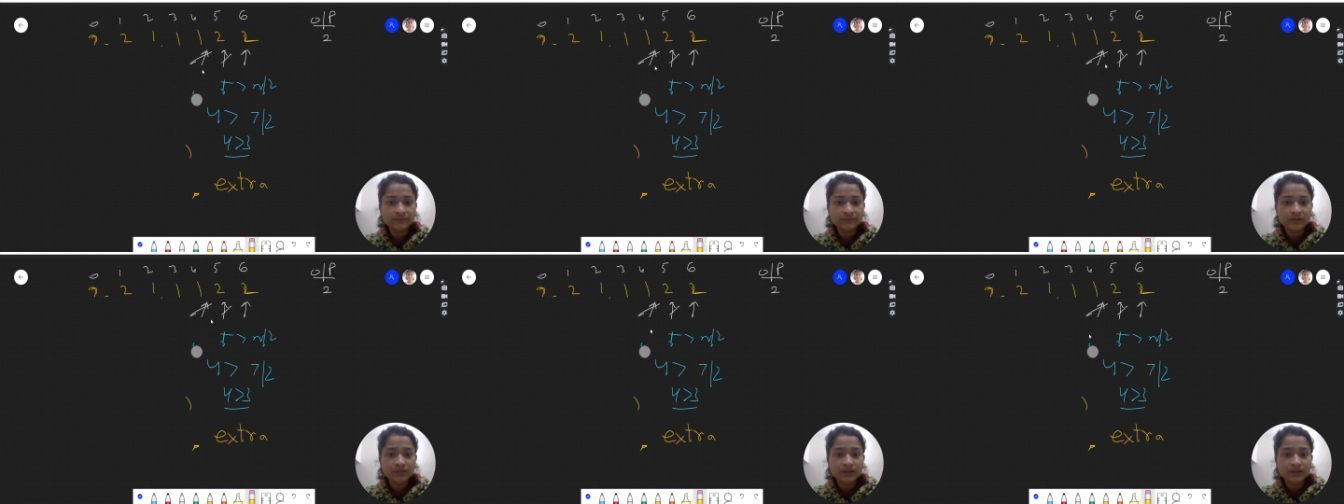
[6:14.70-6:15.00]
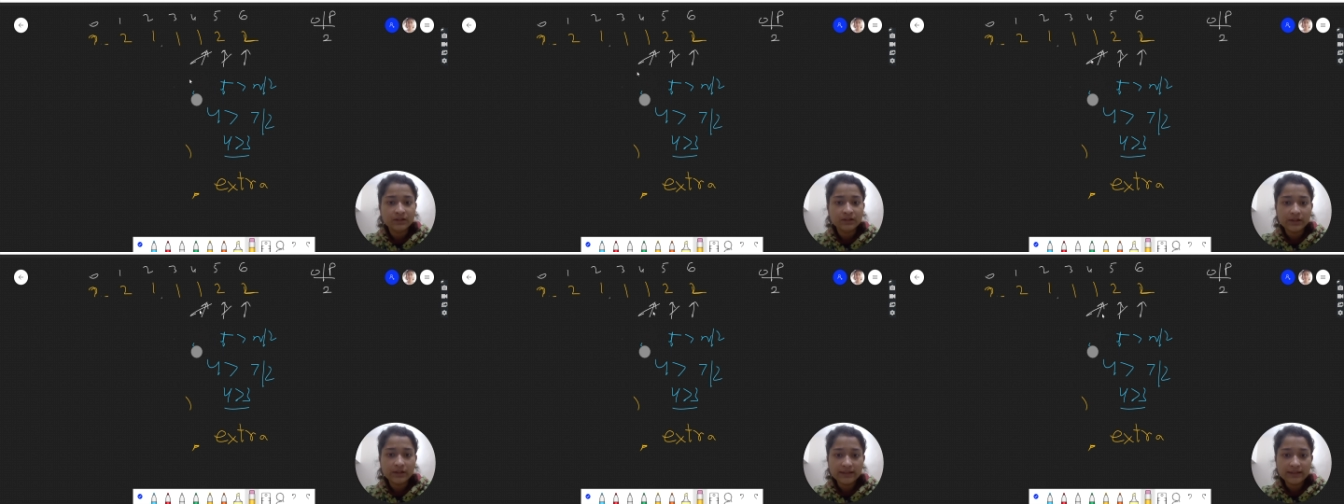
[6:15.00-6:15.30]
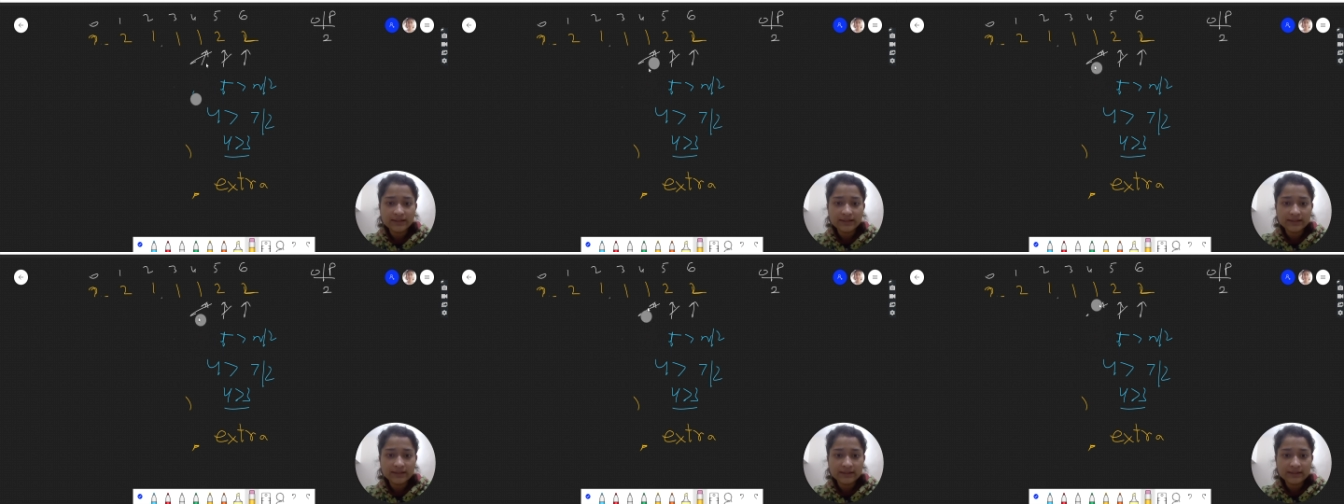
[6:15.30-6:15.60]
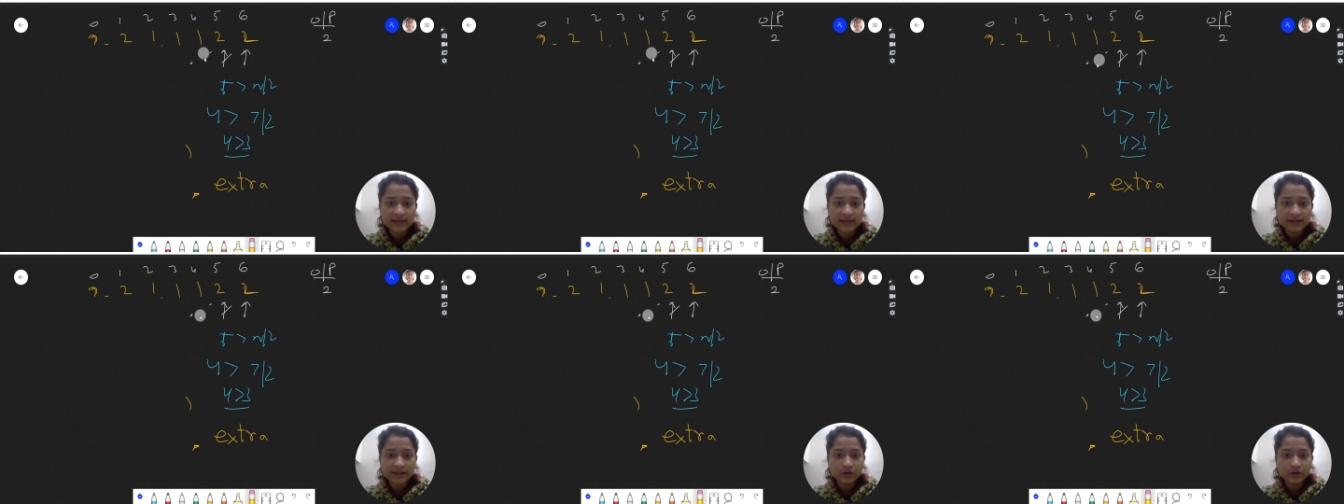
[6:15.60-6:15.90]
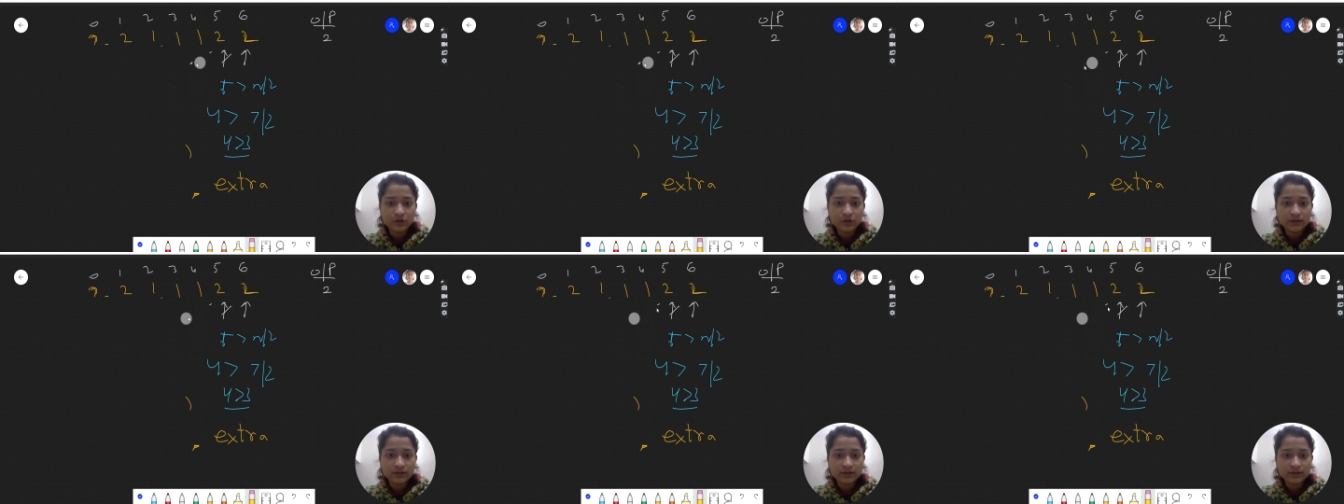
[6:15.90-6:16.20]
So let's see that
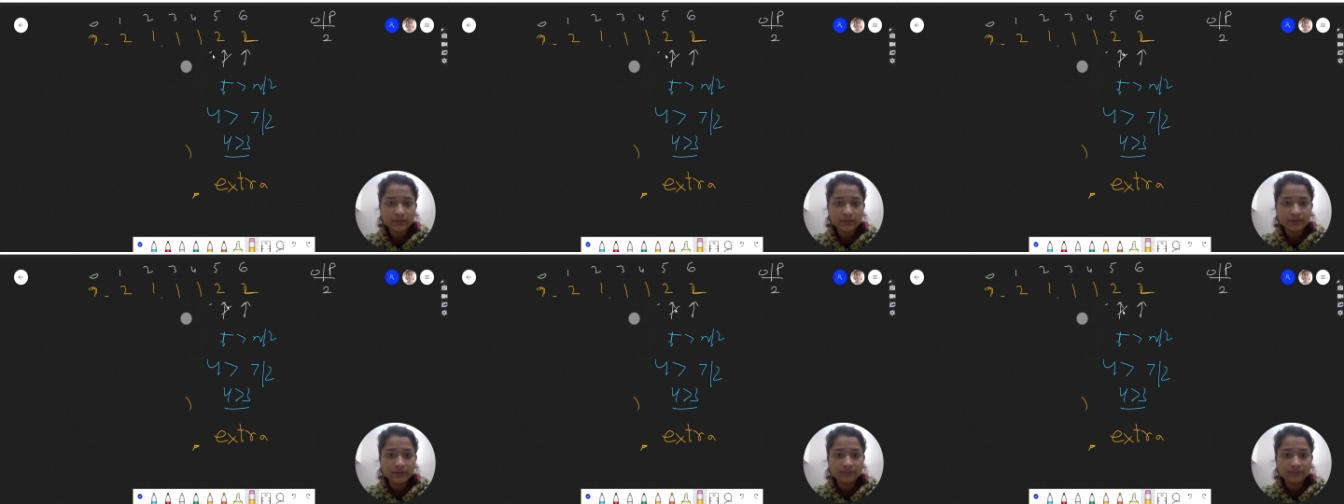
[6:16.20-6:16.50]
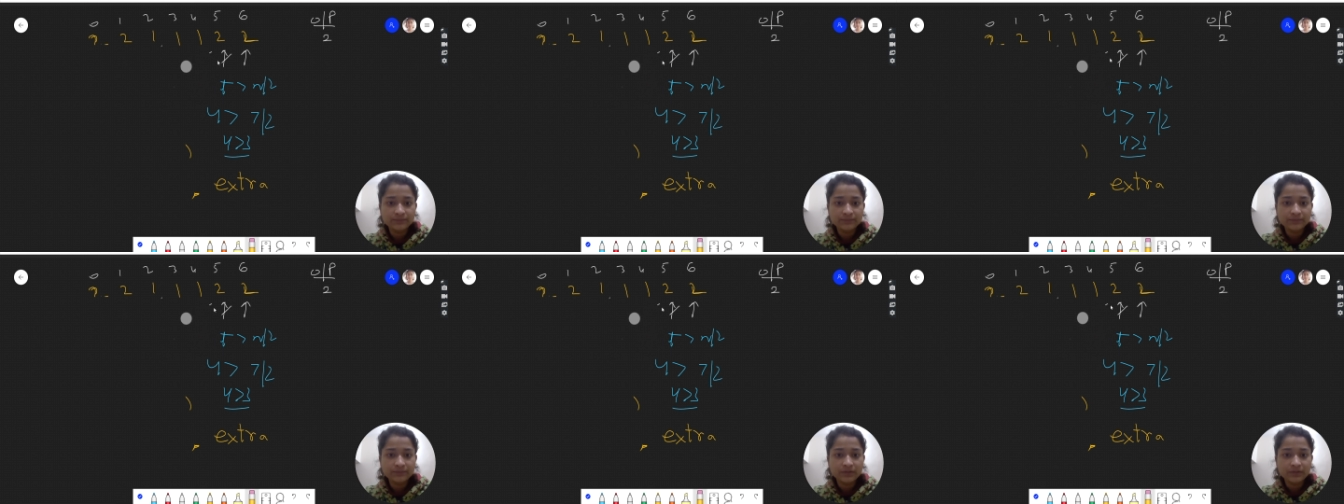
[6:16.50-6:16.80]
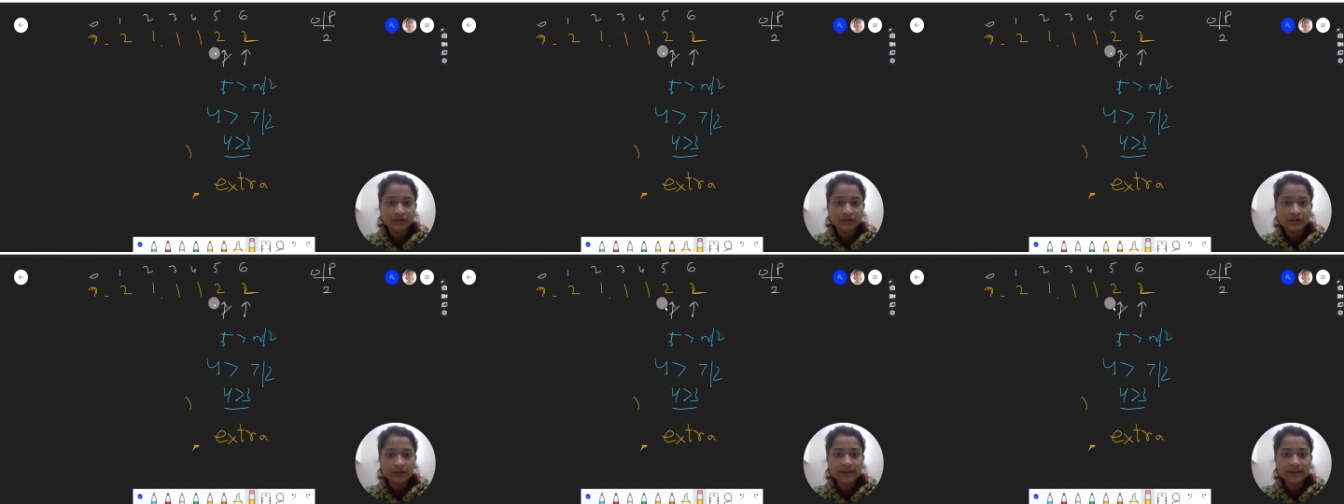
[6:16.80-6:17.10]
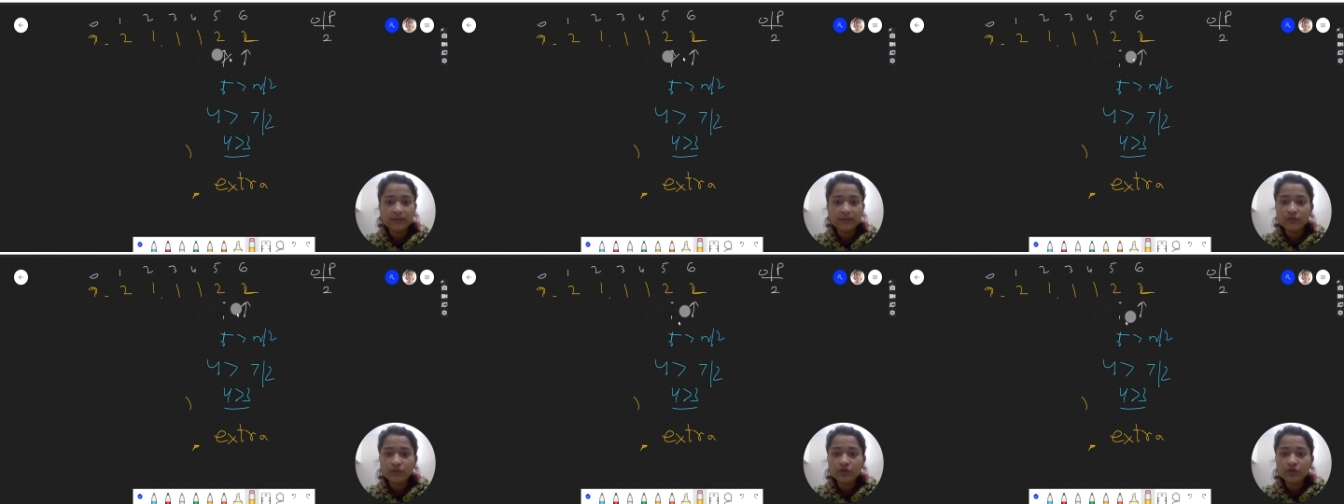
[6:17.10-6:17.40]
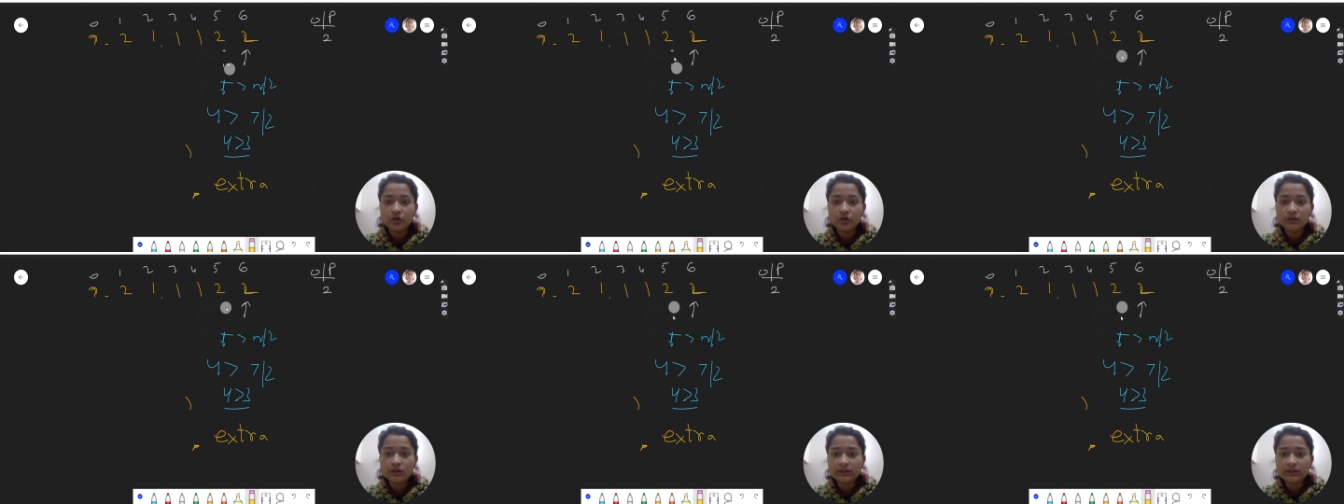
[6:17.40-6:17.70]
concept. The name of the
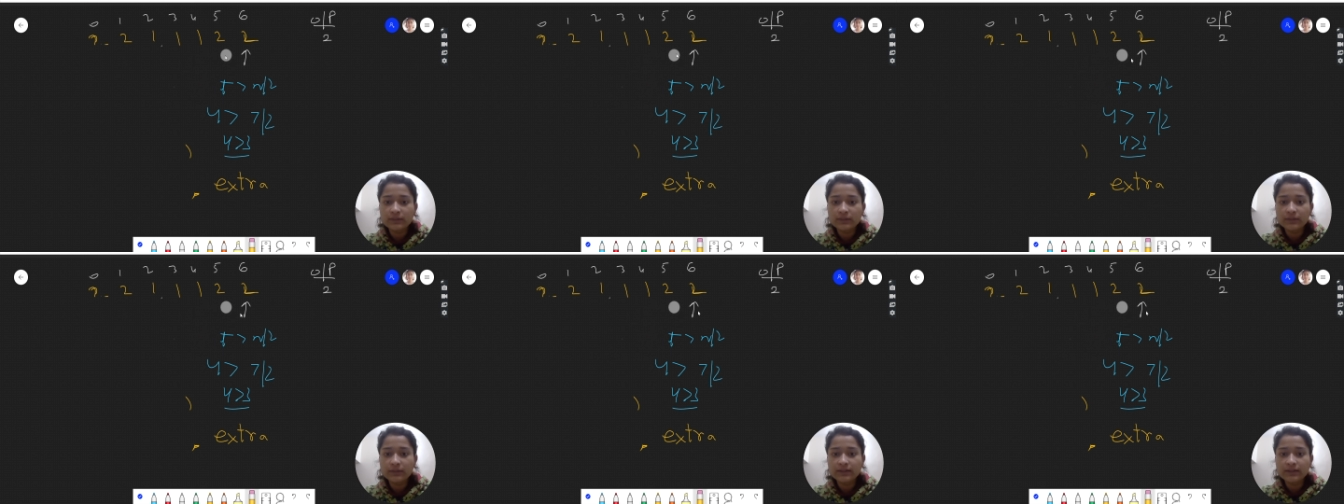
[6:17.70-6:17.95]
concept